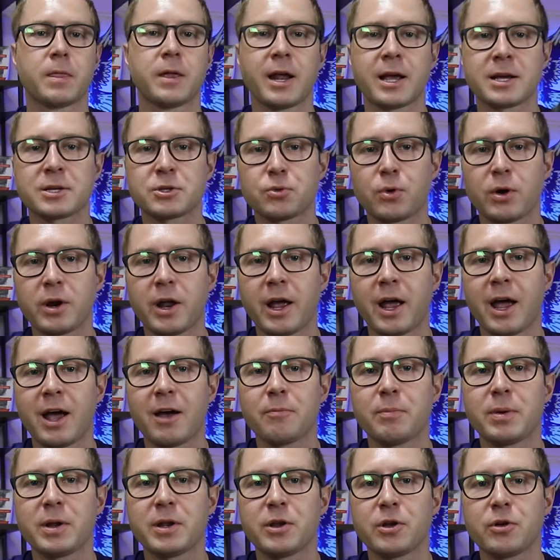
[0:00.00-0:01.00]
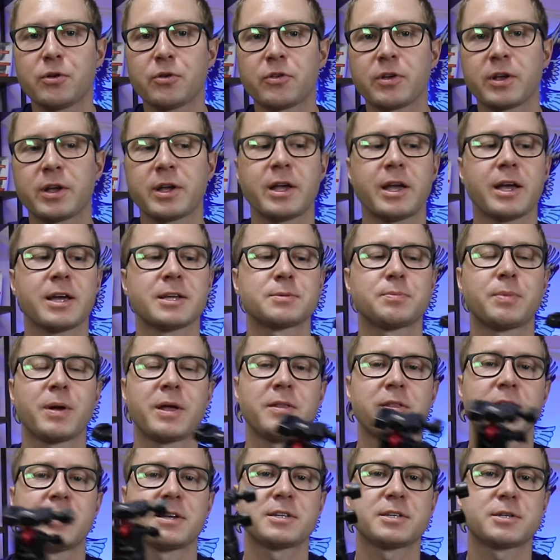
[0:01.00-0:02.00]
The next one I have been using has
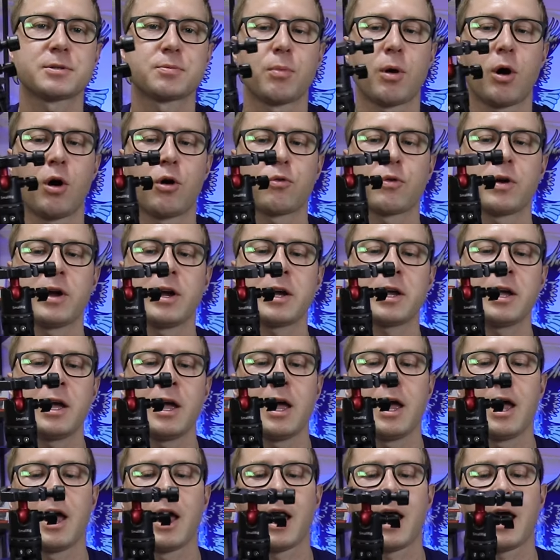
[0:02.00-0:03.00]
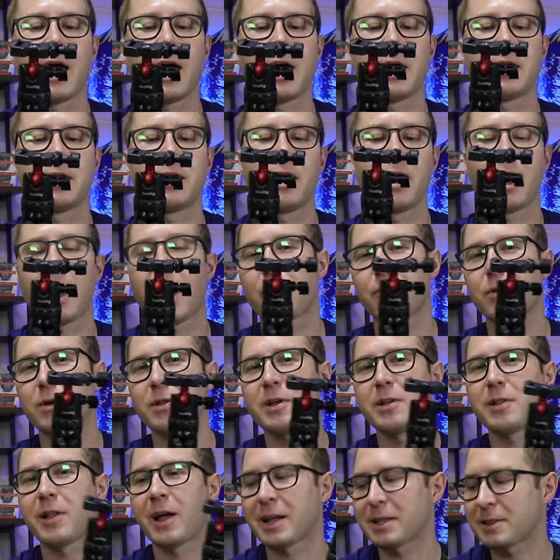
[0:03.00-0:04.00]
been this small rig, and I
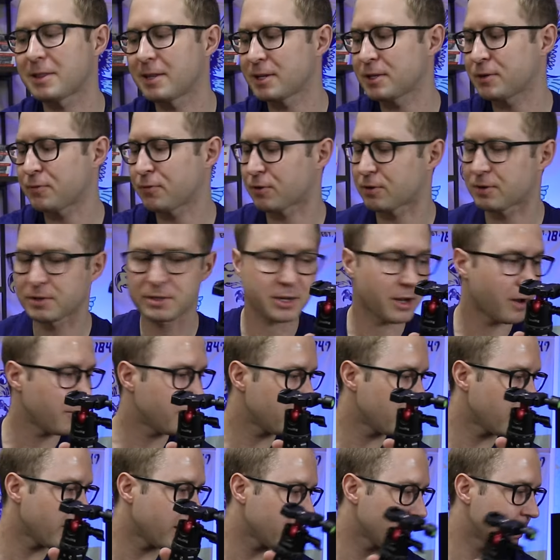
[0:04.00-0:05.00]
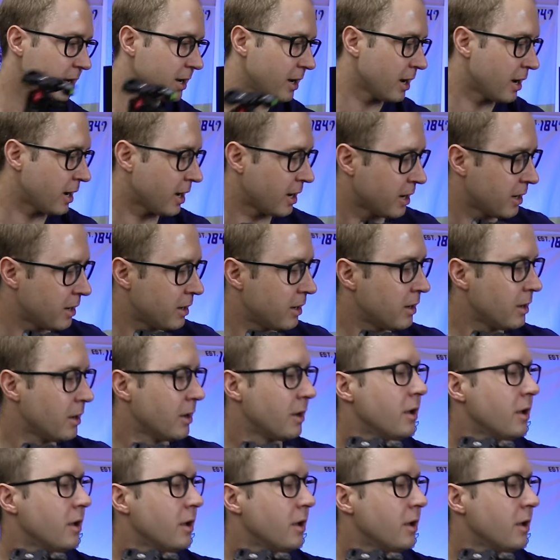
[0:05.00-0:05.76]
really like this for stuff like uh,